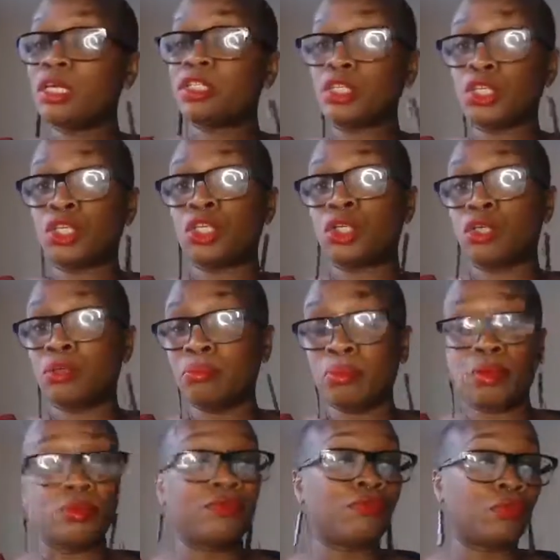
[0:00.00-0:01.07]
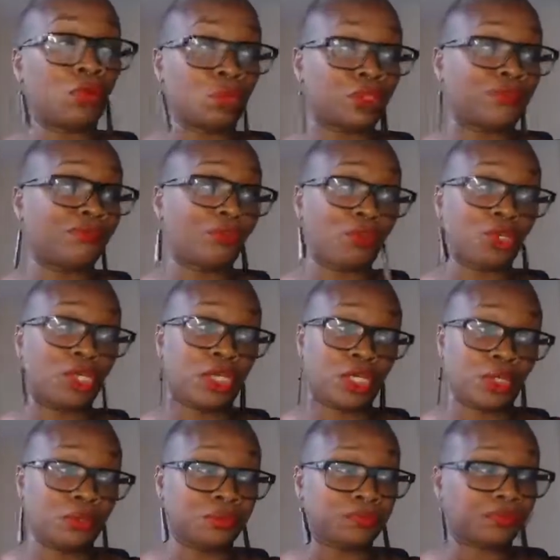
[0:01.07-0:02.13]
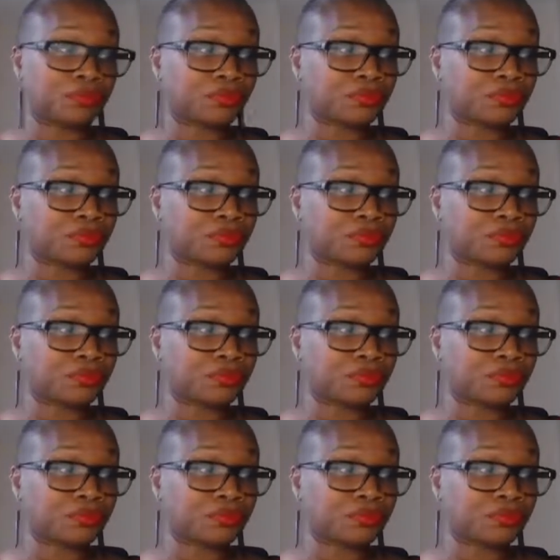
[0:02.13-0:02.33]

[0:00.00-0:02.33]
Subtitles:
so that you could move forward for you.